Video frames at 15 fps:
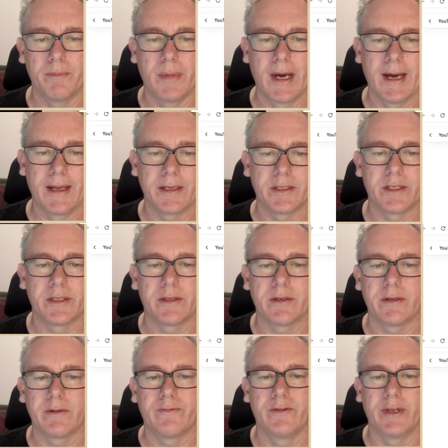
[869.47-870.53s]
But
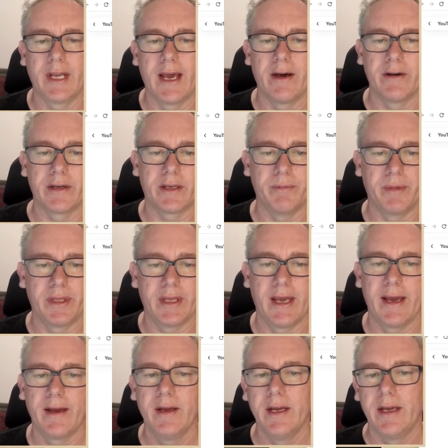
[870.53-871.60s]
for now, it can be
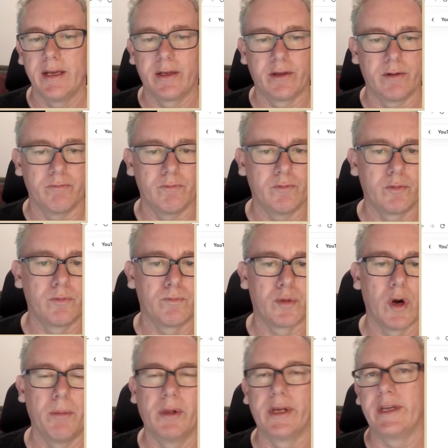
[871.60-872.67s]
there.
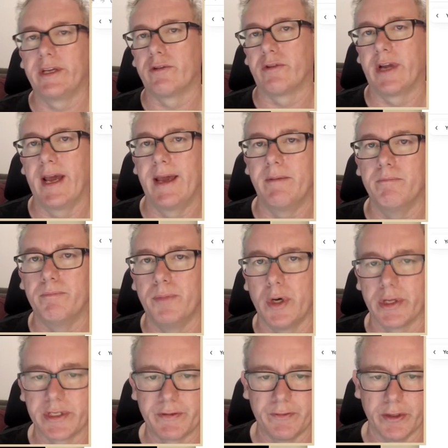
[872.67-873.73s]
Probably create
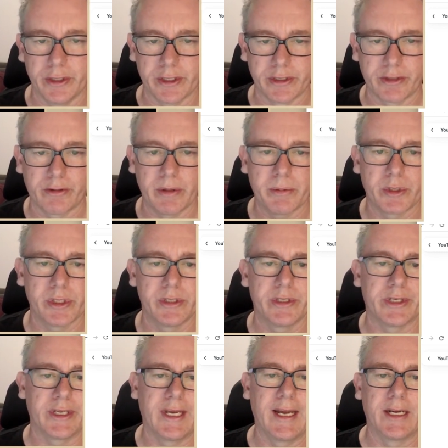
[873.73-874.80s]
bots for
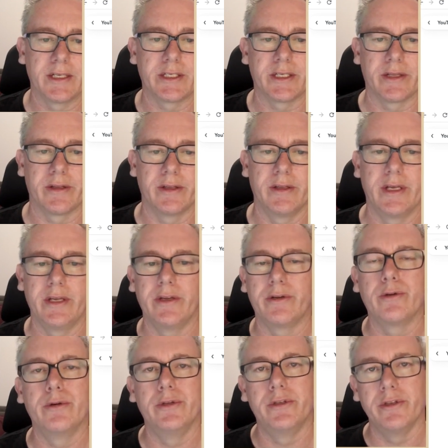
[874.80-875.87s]
descriptions. Again, it's something that you
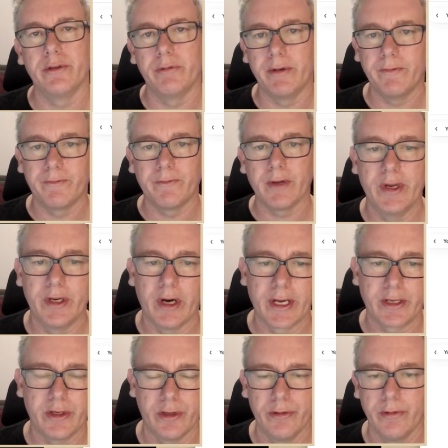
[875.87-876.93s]
could do with
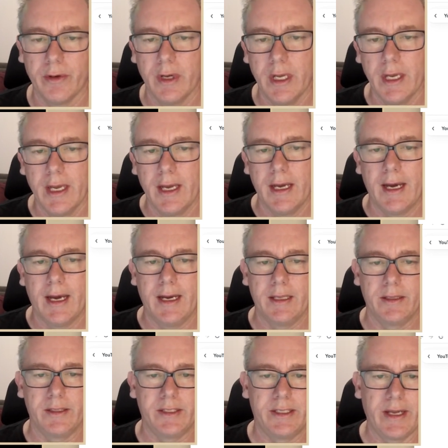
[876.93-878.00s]
vidIQ.
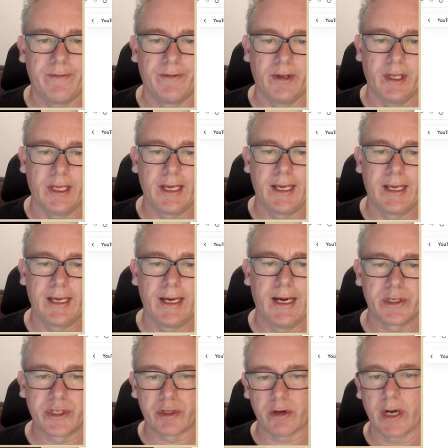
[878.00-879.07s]
Definitely
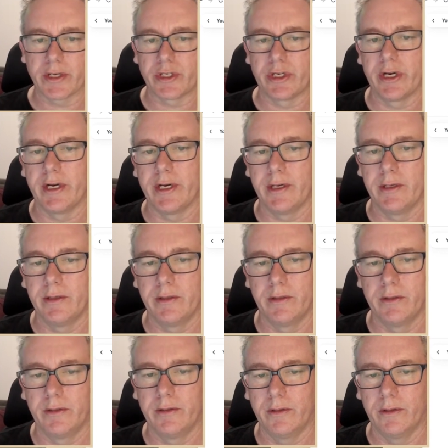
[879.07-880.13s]
structure
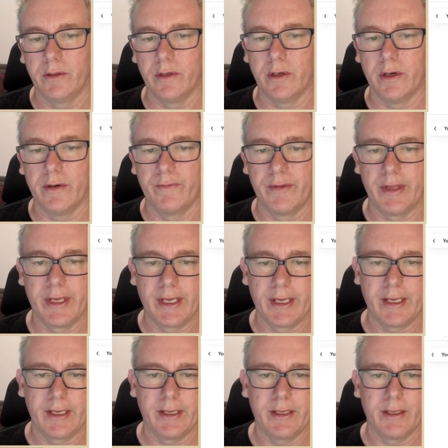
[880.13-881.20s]
of
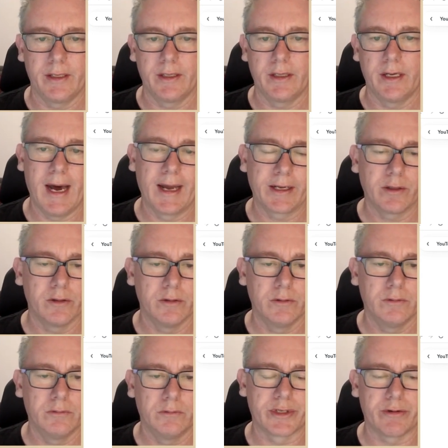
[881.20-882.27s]
the article
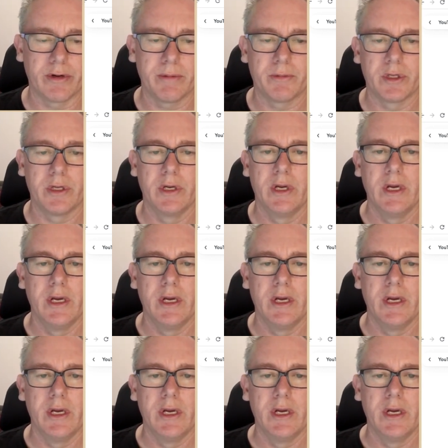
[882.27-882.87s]
script